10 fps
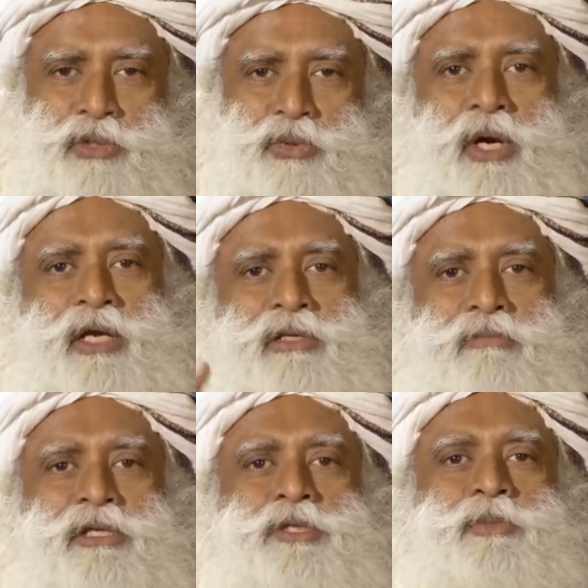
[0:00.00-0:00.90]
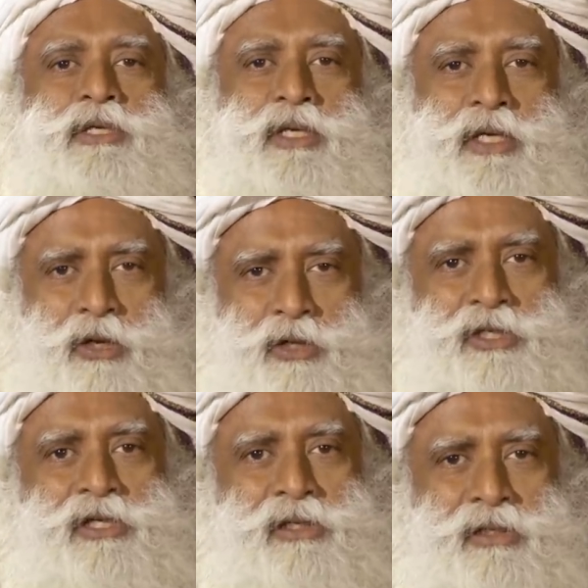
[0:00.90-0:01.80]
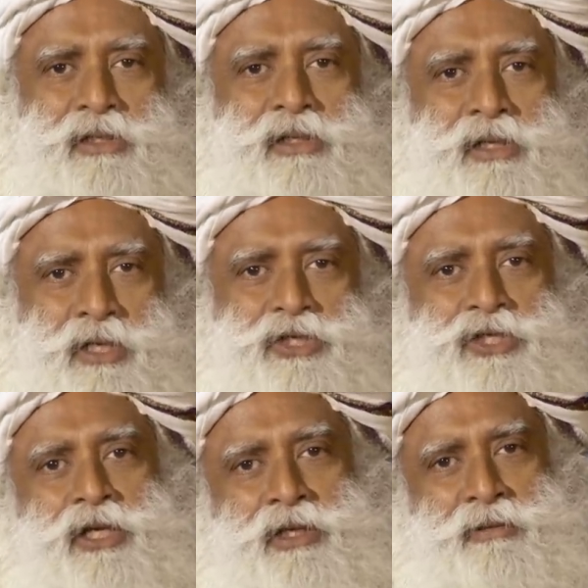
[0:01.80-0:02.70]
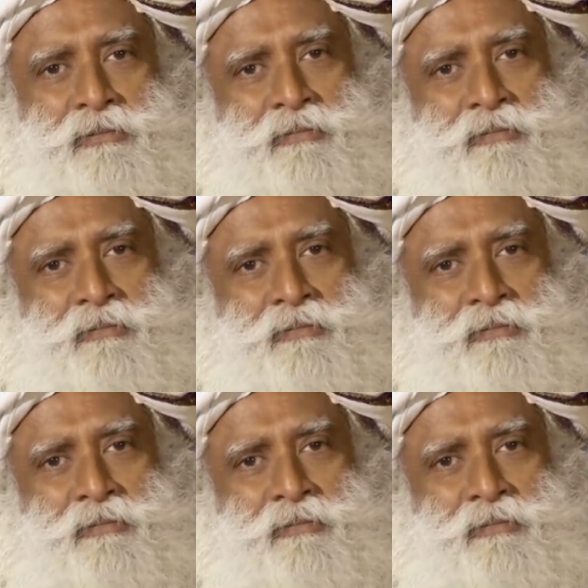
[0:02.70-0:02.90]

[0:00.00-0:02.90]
two item must be ecological concern.